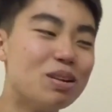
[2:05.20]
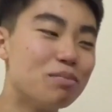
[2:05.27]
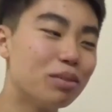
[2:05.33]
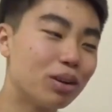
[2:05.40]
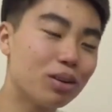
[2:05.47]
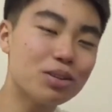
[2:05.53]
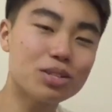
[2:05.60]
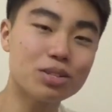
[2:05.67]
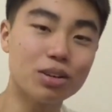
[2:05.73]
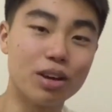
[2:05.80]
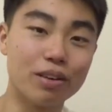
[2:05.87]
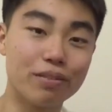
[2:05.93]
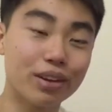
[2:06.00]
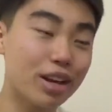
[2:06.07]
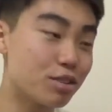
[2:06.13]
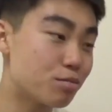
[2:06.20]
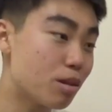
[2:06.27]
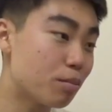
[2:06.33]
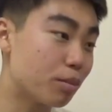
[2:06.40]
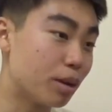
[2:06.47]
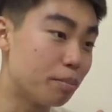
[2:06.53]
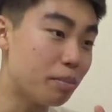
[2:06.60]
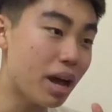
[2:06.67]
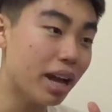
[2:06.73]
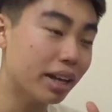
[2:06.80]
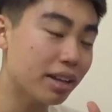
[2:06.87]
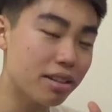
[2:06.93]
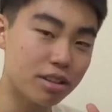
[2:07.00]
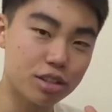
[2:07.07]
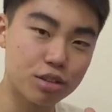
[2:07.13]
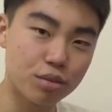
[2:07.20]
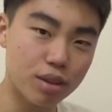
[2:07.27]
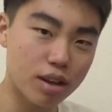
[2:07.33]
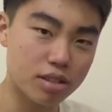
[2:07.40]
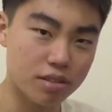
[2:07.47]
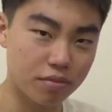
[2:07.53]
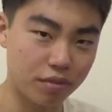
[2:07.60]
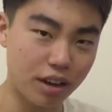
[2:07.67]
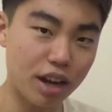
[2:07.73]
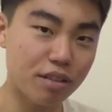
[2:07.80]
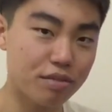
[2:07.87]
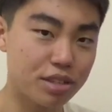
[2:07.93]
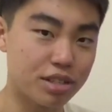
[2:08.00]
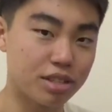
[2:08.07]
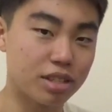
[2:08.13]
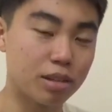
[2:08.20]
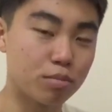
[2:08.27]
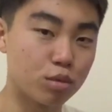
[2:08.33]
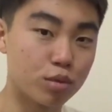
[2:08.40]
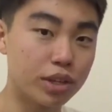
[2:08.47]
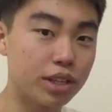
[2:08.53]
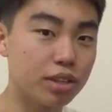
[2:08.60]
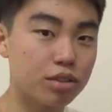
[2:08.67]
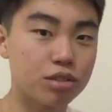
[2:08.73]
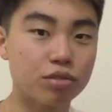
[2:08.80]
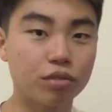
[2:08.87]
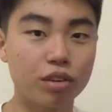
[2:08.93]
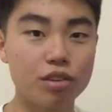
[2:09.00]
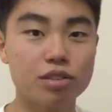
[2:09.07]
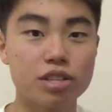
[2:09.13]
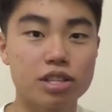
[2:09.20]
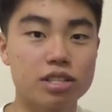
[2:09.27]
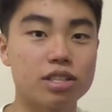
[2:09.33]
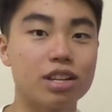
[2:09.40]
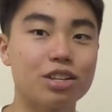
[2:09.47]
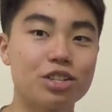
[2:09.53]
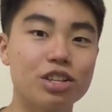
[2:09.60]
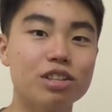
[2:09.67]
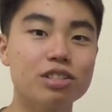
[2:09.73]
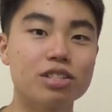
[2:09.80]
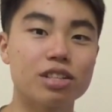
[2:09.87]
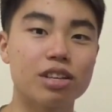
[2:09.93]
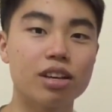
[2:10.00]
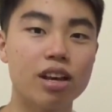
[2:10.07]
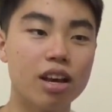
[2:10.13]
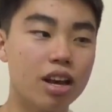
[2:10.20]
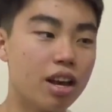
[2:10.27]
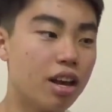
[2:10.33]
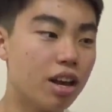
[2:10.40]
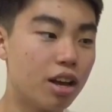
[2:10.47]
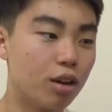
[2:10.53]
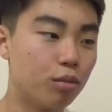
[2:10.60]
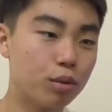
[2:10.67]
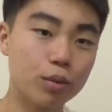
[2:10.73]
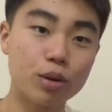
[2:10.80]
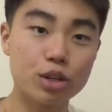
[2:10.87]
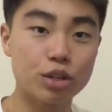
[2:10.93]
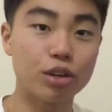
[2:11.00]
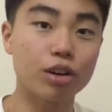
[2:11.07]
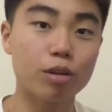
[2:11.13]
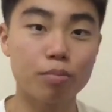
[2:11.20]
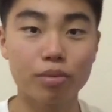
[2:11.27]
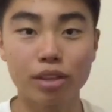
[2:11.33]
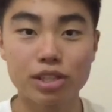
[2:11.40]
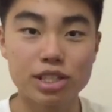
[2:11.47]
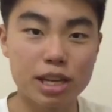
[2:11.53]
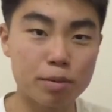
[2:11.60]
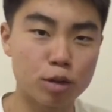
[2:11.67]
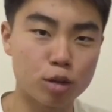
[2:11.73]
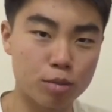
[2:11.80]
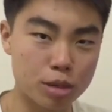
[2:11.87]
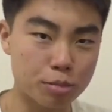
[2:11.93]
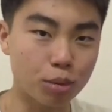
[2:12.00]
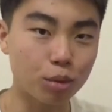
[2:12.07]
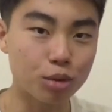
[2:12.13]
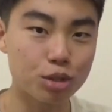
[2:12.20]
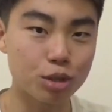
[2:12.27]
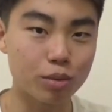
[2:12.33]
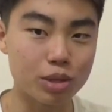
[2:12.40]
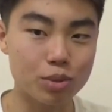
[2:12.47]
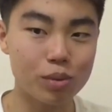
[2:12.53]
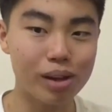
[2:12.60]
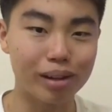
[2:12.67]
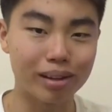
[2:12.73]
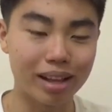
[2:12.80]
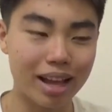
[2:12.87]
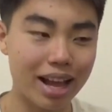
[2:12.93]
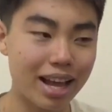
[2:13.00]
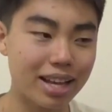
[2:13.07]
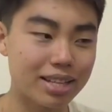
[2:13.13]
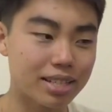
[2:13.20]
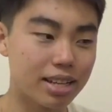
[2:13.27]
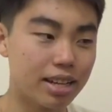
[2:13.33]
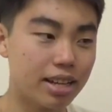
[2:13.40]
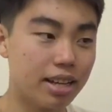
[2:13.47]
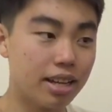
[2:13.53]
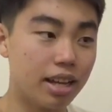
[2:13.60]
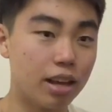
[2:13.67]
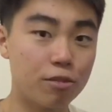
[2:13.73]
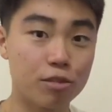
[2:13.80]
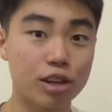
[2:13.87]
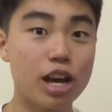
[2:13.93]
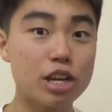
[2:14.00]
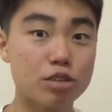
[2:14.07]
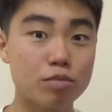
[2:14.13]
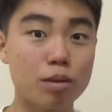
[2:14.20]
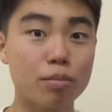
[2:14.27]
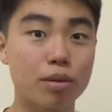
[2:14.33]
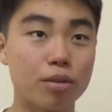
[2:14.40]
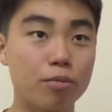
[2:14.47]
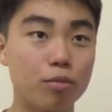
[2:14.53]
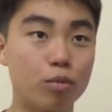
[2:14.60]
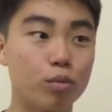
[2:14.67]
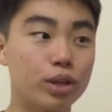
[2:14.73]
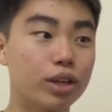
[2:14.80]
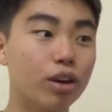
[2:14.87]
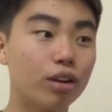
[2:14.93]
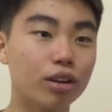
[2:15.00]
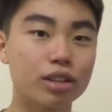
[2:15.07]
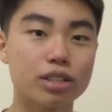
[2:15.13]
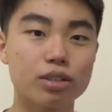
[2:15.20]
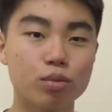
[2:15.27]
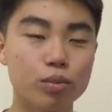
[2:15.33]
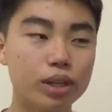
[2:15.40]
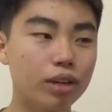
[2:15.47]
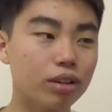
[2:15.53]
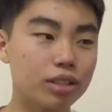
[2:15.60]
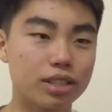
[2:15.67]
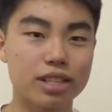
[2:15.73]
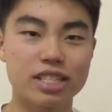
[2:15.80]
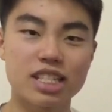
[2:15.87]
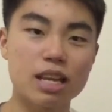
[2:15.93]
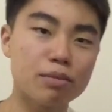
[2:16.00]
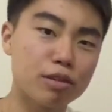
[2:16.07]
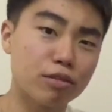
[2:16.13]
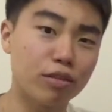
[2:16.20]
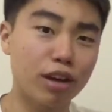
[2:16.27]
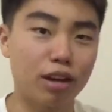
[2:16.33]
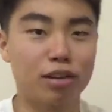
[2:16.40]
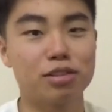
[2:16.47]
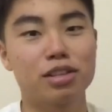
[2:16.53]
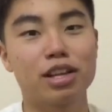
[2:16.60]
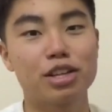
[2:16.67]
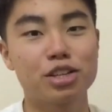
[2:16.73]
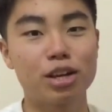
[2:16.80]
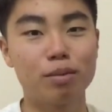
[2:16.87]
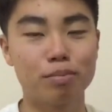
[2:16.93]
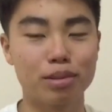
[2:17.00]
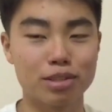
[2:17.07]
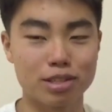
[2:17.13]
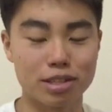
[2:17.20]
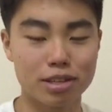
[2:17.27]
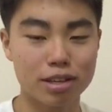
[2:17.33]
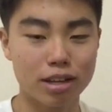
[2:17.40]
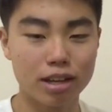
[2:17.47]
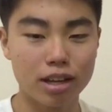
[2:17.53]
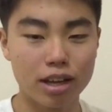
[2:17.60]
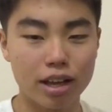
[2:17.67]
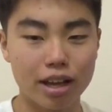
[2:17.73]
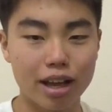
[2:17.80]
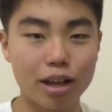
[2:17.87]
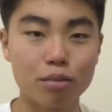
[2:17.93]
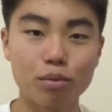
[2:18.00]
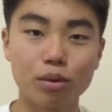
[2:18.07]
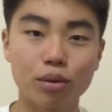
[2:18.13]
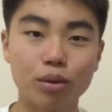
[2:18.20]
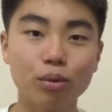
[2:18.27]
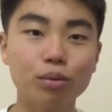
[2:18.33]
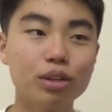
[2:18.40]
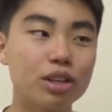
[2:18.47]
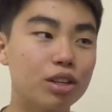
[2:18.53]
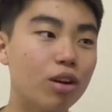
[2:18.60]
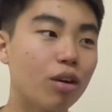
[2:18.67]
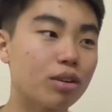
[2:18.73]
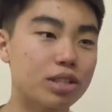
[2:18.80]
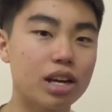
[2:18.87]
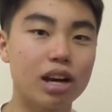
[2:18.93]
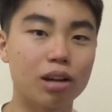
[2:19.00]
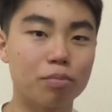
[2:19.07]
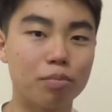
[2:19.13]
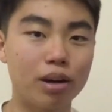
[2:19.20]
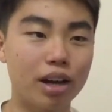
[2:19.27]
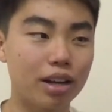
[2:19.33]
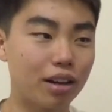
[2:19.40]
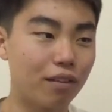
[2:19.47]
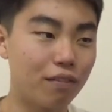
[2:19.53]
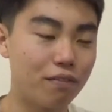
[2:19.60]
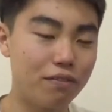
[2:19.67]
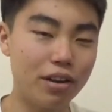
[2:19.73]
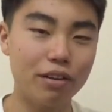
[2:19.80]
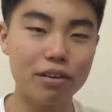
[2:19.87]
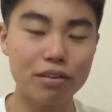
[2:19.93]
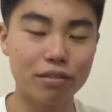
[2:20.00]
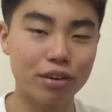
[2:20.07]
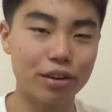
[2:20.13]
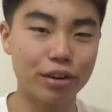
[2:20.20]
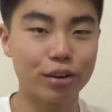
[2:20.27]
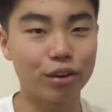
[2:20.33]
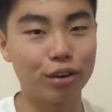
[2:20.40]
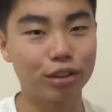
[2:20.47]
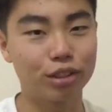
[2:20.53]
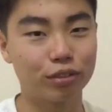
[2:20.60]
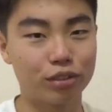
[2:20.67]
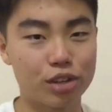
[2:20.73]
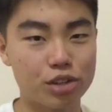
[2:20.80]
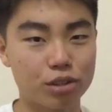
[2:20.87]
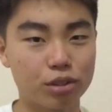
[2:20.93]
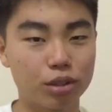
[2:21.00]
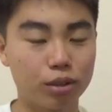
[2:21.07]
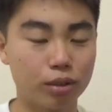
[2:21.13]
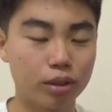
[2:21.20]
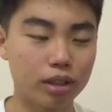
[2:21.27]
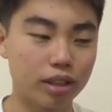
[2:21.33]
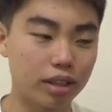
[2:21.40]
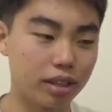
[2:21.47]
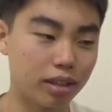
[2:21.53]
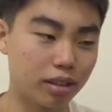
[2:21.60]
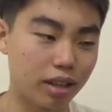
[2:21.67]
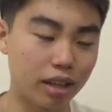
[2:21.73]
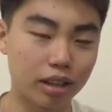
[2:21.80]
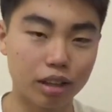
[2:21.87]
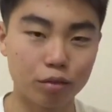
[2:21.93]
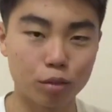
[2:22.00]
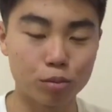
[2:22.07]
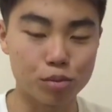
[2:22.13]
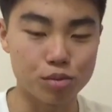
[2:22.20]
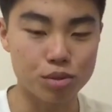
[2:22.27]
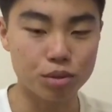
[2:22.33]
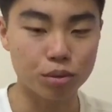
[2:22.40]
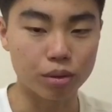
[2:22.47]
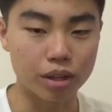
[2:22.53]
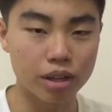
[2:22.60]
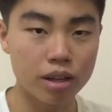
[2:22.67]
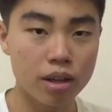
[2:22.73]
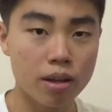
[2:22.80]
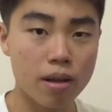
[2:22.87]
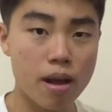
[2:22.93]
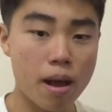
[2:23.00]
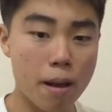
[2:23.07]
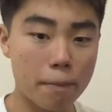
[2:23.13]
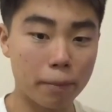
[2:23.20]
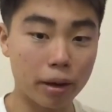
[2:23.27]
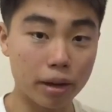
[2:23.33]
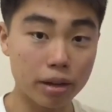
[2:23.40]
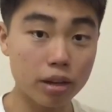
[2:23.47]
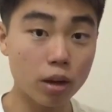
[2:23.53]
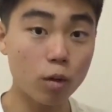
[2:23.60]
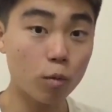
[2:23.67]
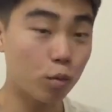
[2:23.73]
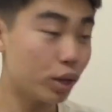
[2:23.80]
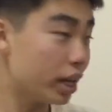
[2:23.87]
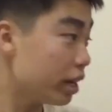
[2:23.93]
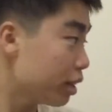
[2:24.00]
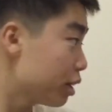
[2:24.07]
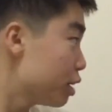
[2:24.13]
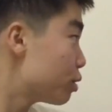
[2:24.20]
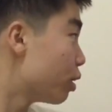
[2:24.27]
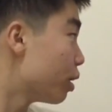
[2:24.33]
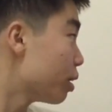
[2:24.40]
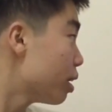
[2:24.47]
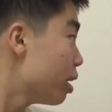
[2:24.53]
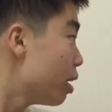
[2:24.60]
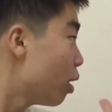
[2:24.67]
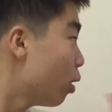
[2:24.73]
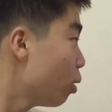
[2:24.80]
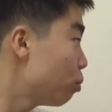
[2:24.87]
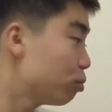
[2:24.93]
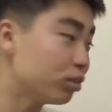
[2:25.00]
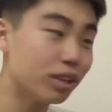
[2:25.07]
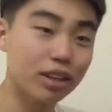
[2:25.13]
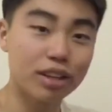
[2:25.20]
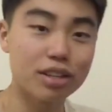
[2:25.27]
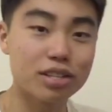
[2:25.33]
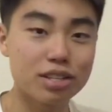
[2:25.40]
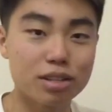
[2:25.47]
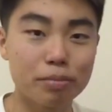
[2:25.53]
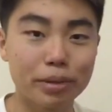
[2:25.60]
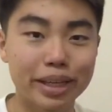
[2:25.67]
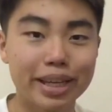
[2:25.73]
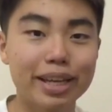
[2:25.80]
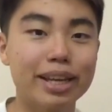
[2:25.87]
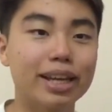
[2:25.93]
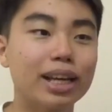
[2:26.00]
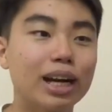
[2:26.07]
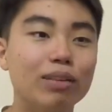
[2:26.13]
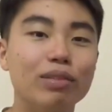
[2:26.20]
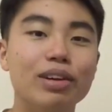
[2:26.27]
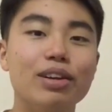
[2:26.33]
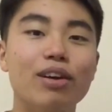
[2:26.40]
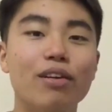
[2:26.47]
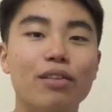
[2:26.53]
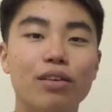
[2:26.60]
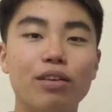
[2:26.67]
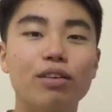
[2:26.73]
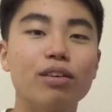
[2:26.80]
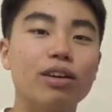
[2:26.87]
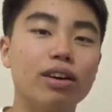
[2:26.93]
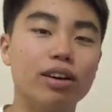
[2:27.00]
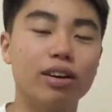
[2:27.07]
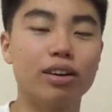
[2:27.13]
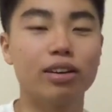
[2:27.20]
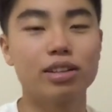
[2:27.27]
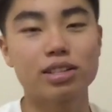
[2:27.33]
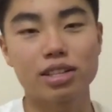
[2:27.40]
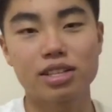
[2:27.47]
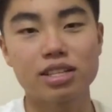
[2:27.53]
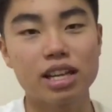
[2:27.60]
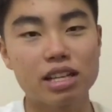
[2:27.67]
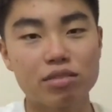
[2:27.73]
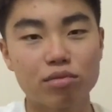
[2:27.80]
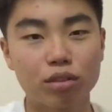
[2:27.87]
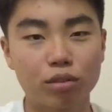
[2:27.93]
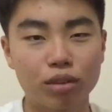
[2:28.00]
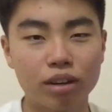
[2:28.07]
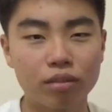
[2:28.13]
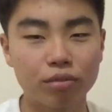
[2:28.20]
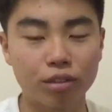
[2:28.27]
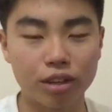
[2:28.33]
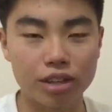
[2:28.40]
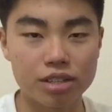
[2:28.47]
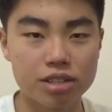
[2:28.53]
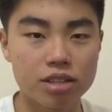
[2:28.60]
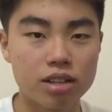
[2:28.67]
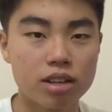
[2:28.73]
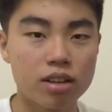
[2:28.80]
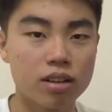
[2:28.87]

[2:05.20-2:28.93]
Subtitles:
But also, if you guys remember, back in the 2005 season, in Mourinho's first season at Chelsea, we were drawn up in the same group as Porto as well. And if you guys remember, we got to the semi-finals of that Champions League. And we were only knocked out by a very, very controversial goal that Liverpool scored. But, we had a good run. Hopefully this is a beginning of another successful run for us.